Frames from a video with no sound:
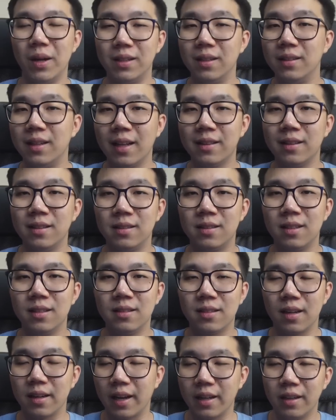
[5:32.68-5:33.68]
the
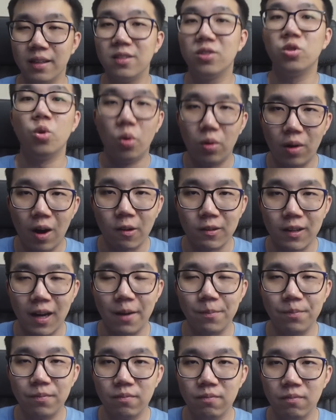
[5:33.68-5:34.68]
netizens are getting so riled
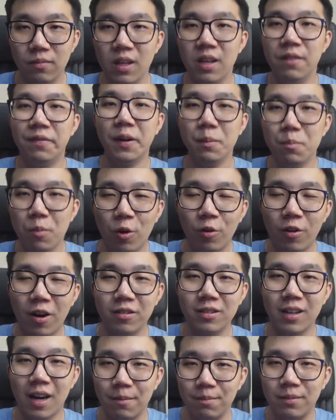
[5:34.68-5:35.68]
up, even more
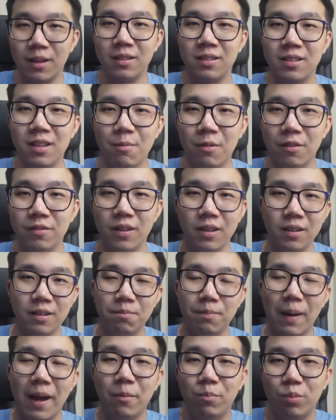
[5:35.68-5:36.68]
riled up than some of the
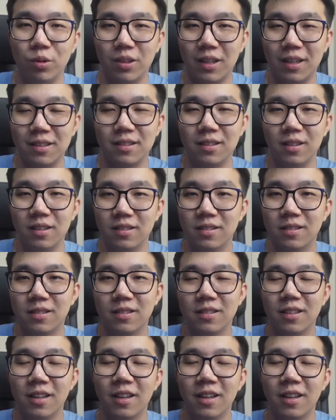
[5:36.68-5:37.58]
bank protesters.